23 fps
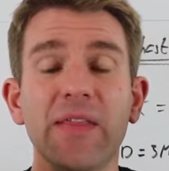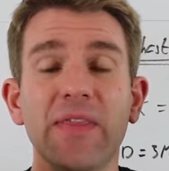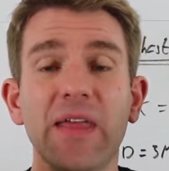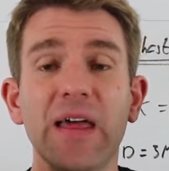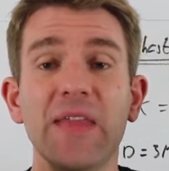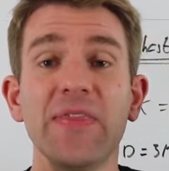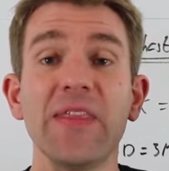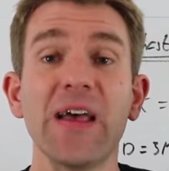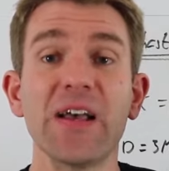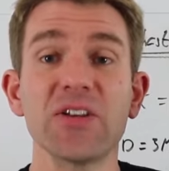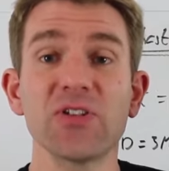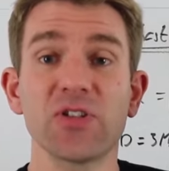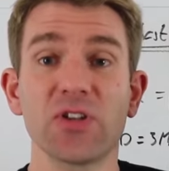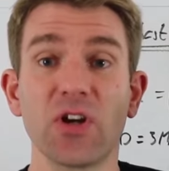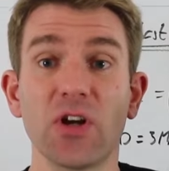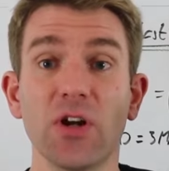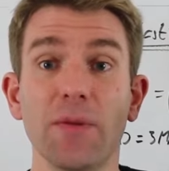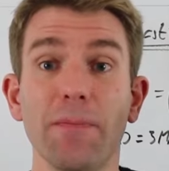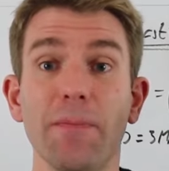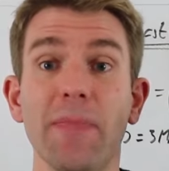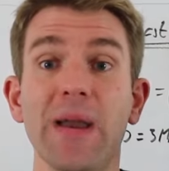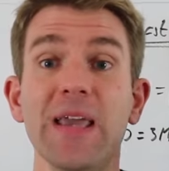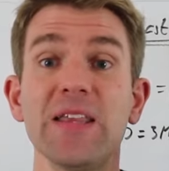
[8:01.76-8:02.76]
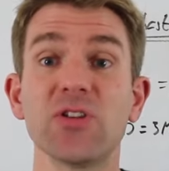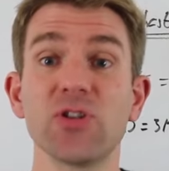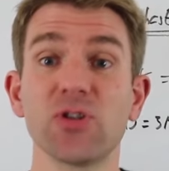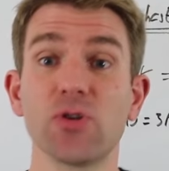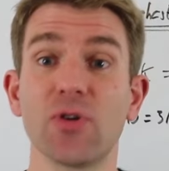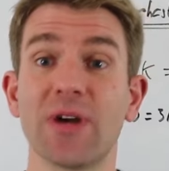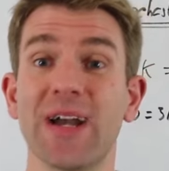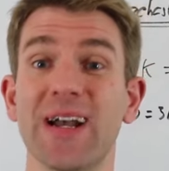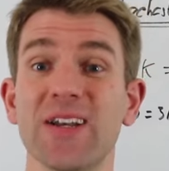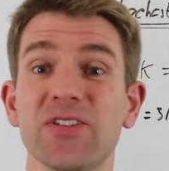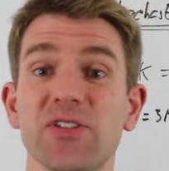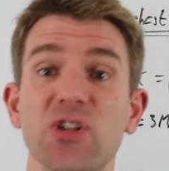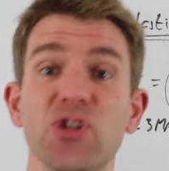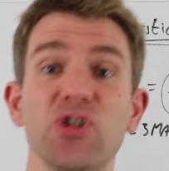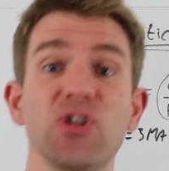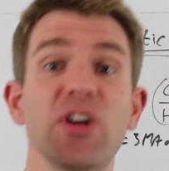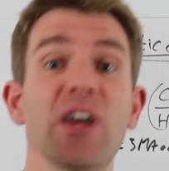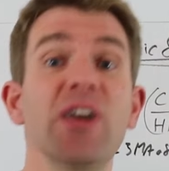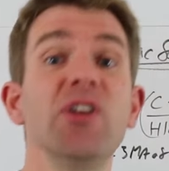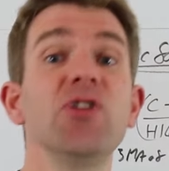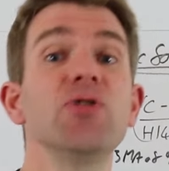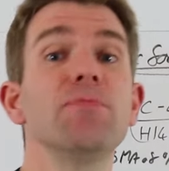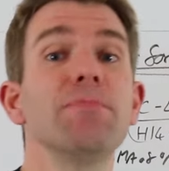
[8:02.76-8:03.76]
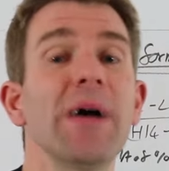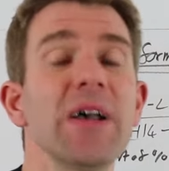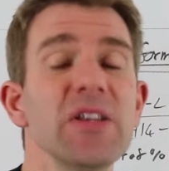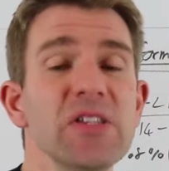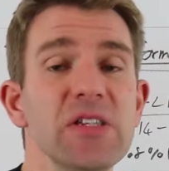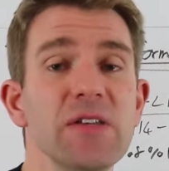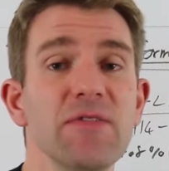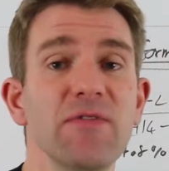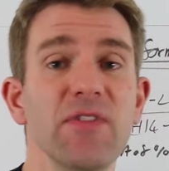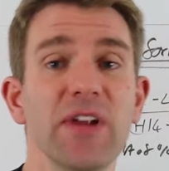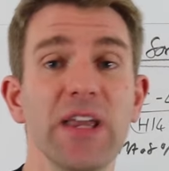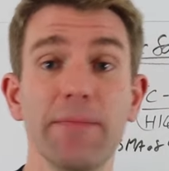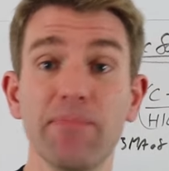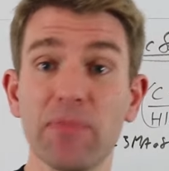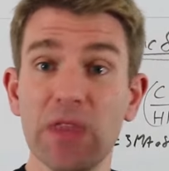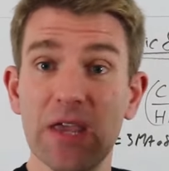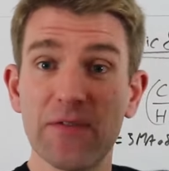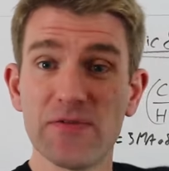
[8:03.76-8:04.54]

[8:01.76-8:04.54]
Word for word: then that's going to make the stochastic change massively.